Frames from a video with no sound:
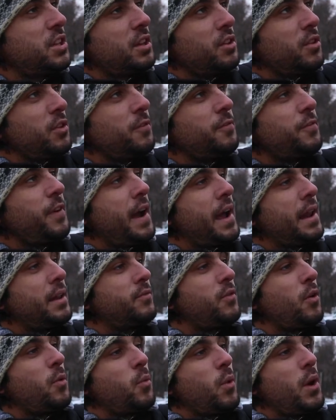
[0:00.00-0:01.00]
and you'll find
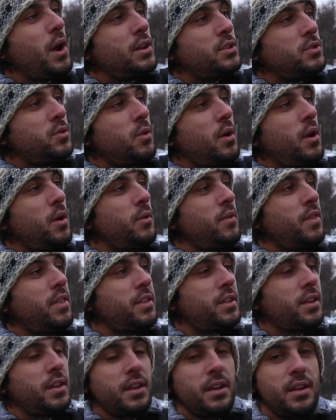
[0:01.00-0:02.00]
from where to where this
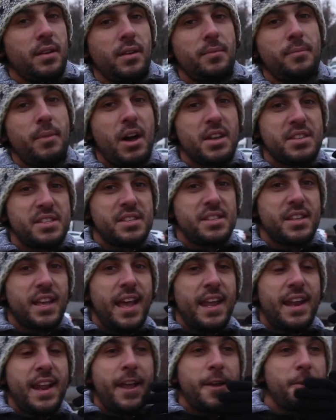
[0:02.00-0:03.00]
bus is heading.